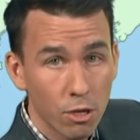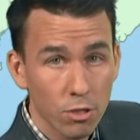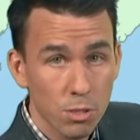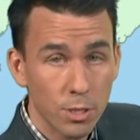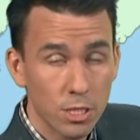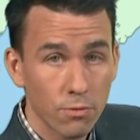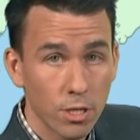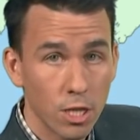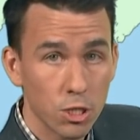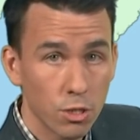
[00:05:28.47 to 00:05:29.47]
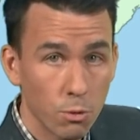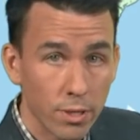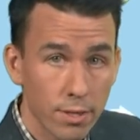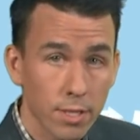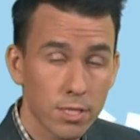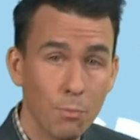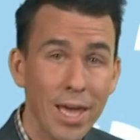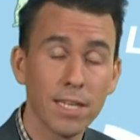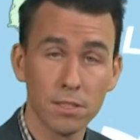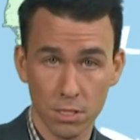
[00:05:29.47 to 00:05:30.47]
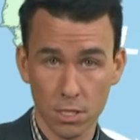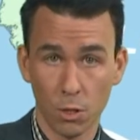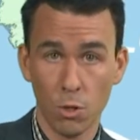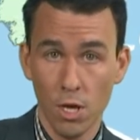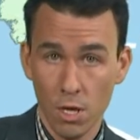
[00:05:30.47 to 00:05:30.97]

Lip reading: across much of the country with some hill snow